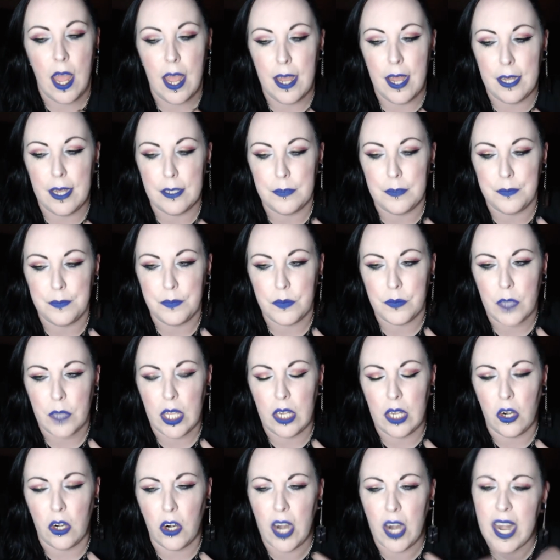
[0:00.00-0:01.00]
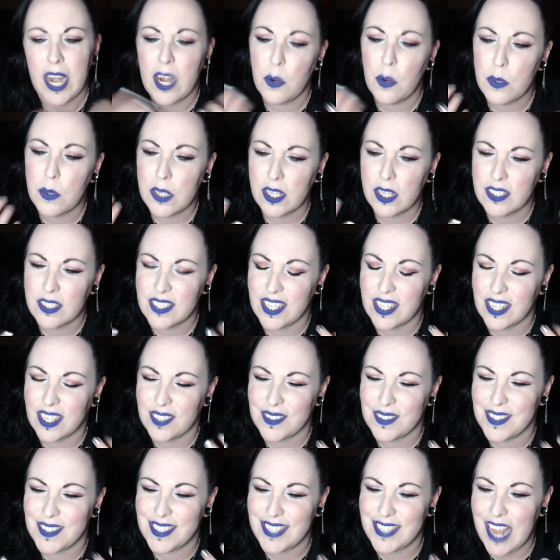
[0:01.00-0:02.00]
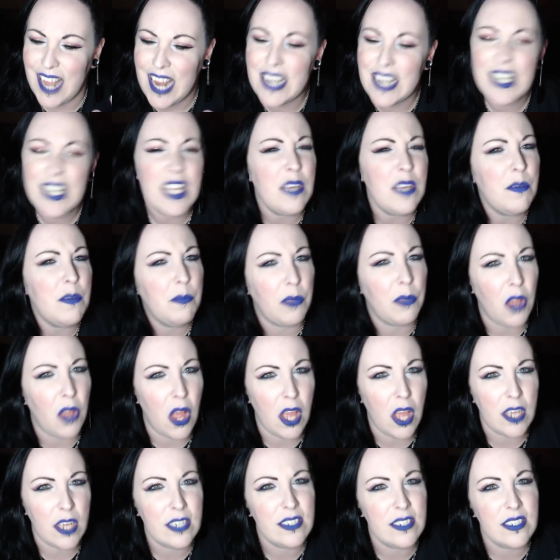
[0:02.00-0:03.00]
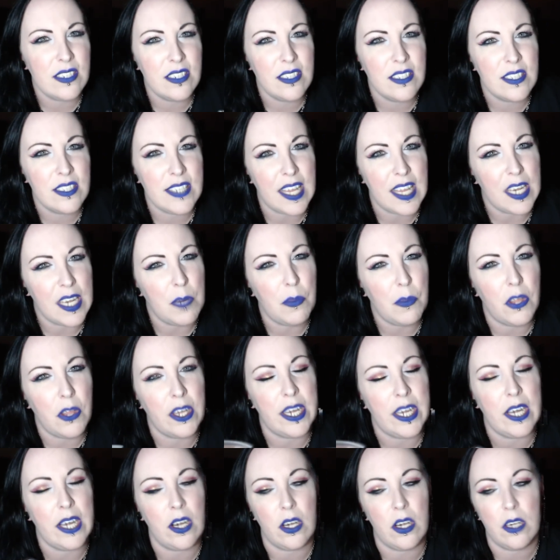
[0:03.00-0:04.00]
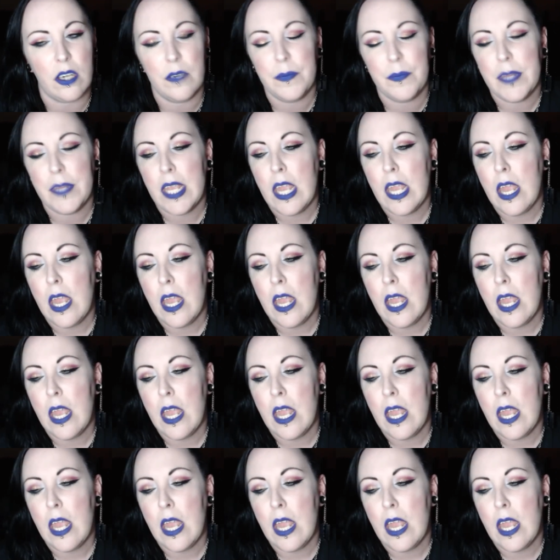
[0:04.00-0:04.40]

And her hair was like sandy blonde hair.